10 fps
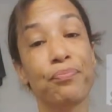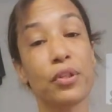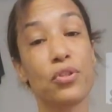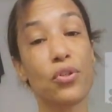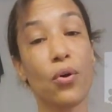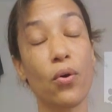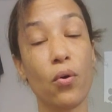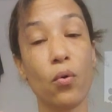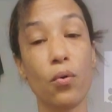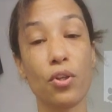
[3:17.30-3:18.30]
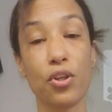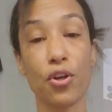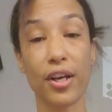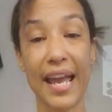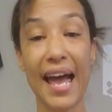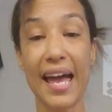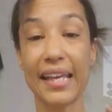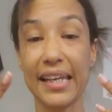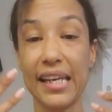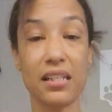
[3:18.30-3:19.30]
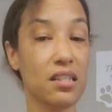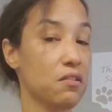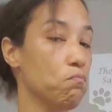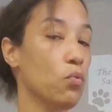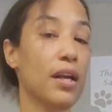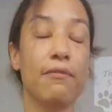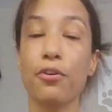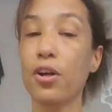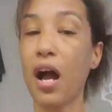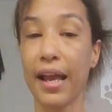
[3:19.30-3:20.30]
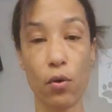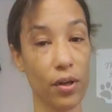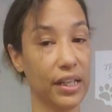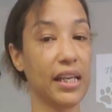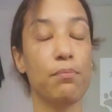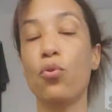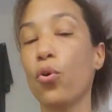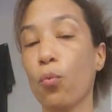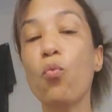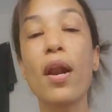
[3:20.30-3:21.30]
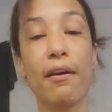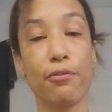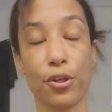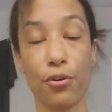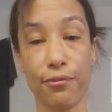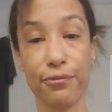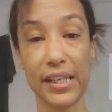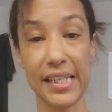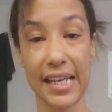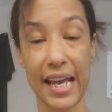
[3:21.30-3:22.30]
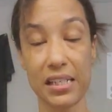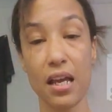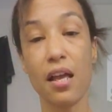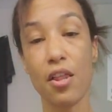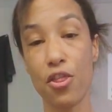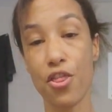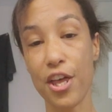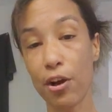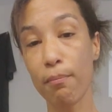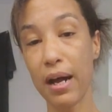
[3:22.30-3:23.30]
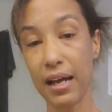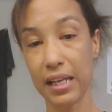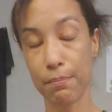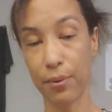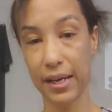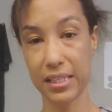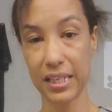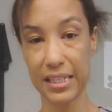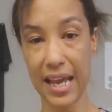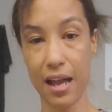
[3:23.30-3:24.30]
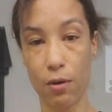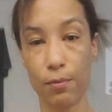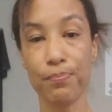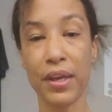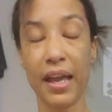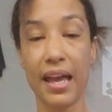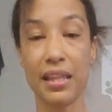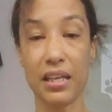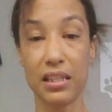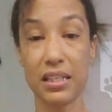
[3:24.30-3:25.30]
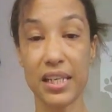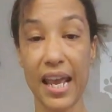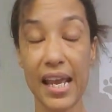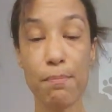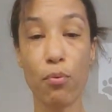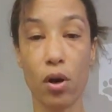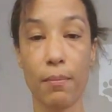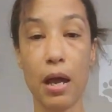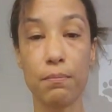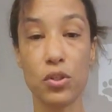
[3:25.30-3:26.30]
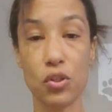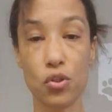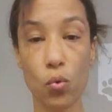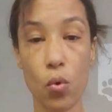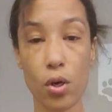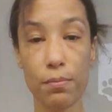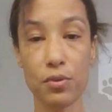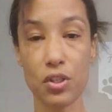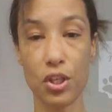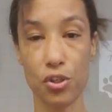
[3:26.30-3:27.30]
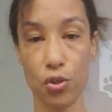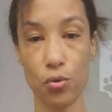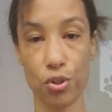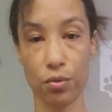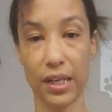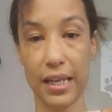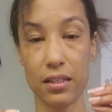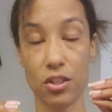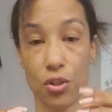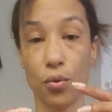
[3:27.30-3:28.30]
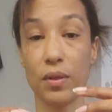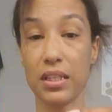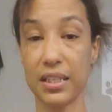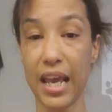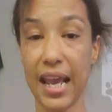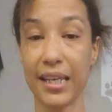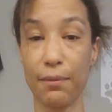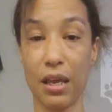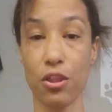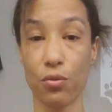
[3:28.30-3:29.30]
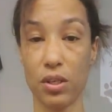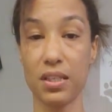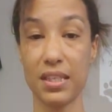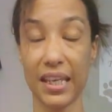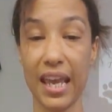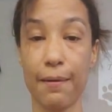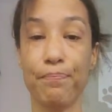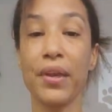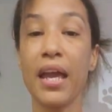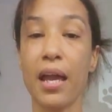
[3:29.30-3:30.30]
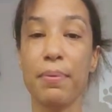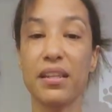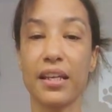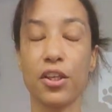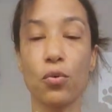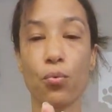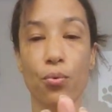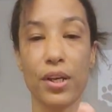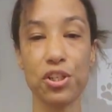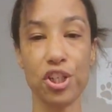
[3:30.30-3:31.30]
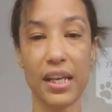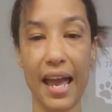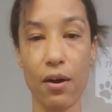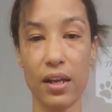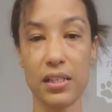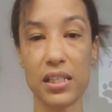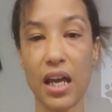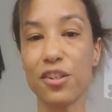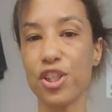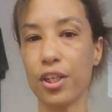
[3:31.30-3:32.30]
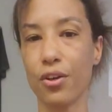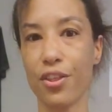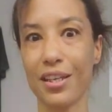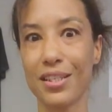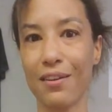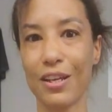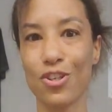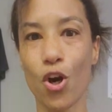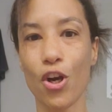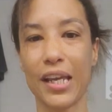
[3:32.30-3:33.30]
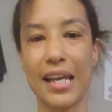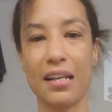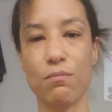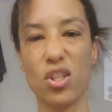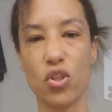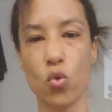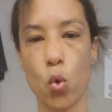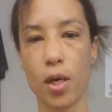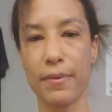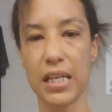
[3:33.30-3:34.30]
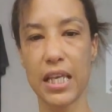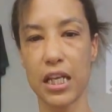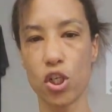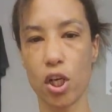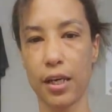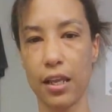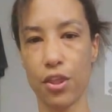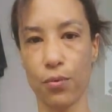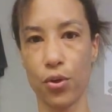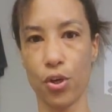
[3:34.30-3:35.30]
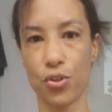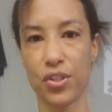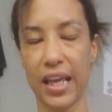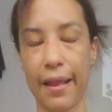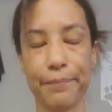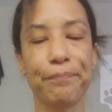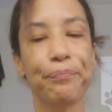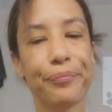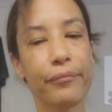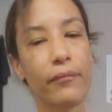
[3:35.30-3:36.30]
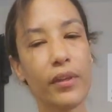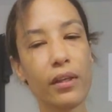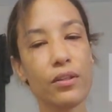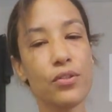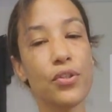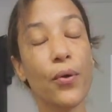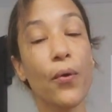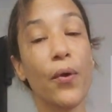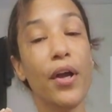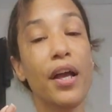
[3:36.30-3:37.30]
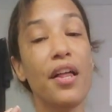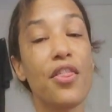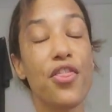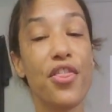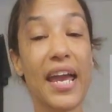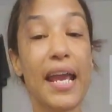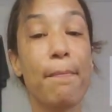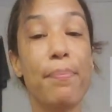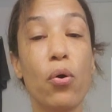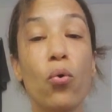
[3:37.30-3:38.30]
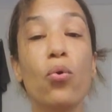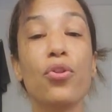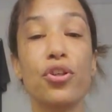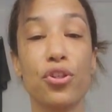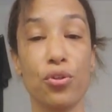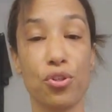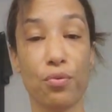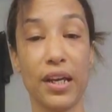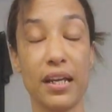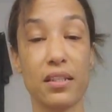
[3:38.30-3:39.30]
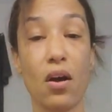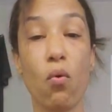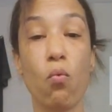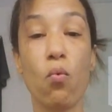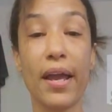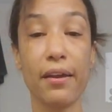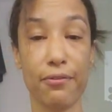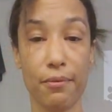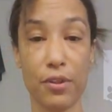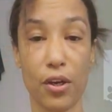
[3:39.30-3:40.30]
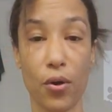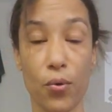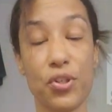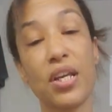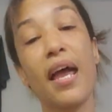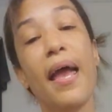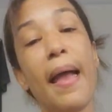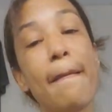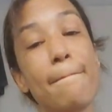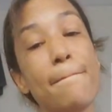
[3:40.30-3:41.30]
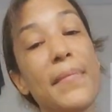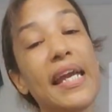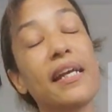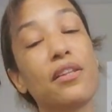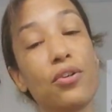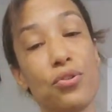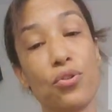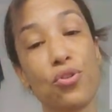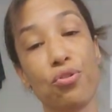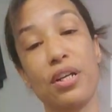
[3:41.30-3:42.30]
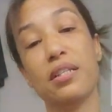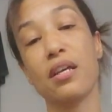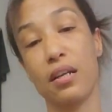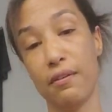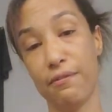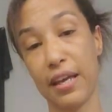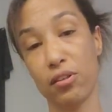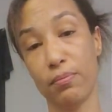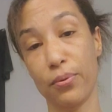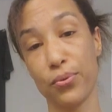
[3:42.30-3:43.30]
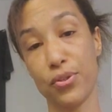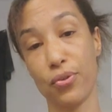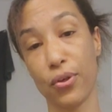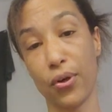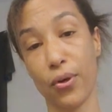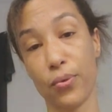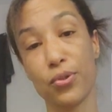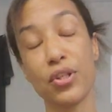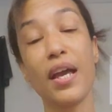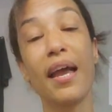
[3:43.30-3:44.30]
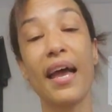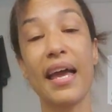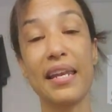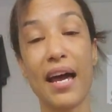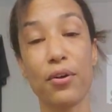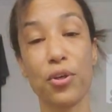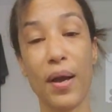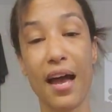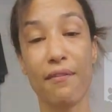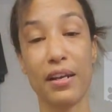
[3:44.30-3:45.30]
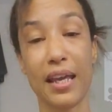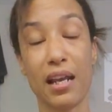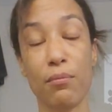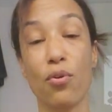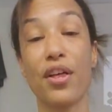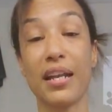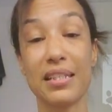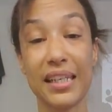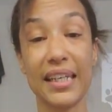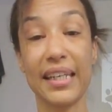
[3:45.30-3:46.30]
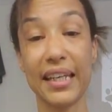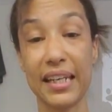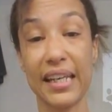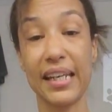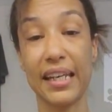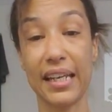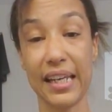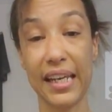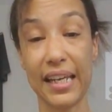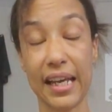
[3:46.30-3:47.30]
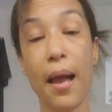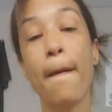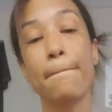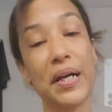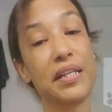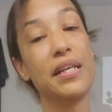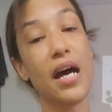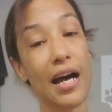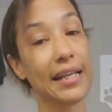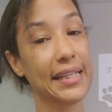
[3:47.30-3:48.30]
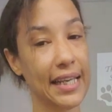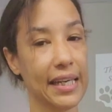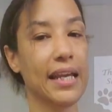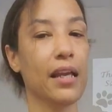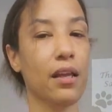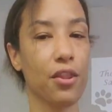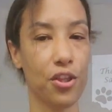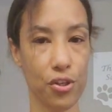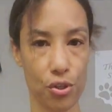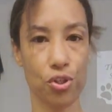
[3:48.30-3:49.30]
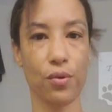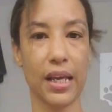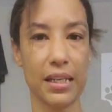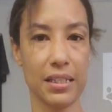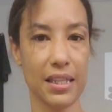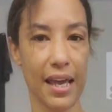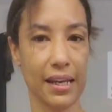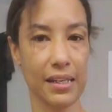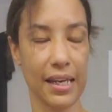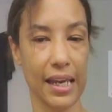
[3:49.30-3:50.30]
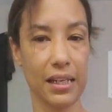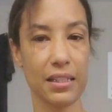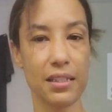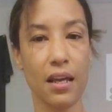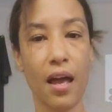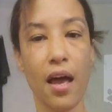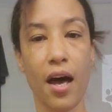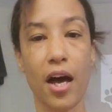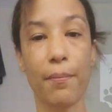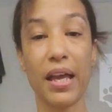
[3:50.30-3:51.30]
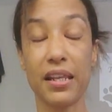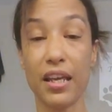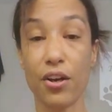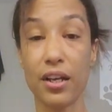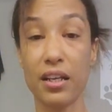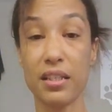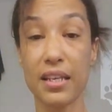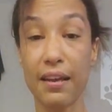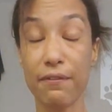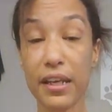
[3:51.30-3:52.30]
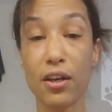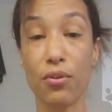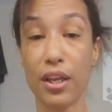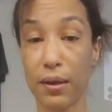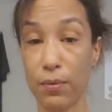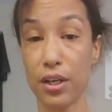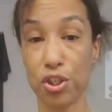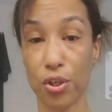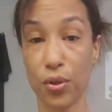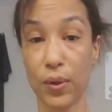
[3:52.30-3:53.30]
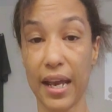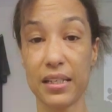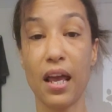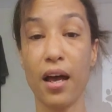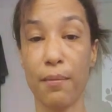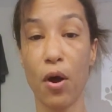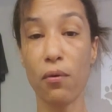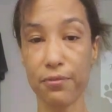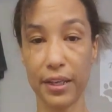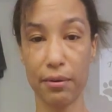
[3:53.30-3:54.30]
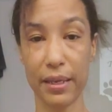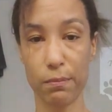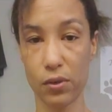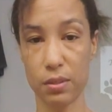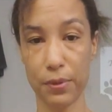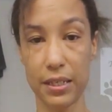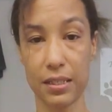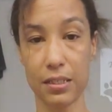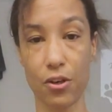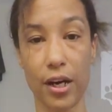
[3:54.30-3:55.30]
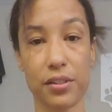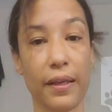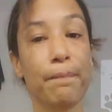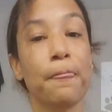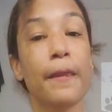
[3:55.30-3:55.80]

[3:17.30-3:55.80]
So your cat eats whatever, I call it kibble or whatever you're feeding it, their body breaks it down, and then the tapeworm absorbs the nutrients through its tegument, through its skin. It'd be like you reaching out and touching your Thanksgiving turkey and absorbing that turkey through your skin. So they pull the nutrients away from the host and make those nutrients unavailable to the host. And now you have an animal that is eating and eating and eating, but not getting the nutrients that it needs. And there is a video that I want to show you guys. Hopefully I'll be able to splice this correctly.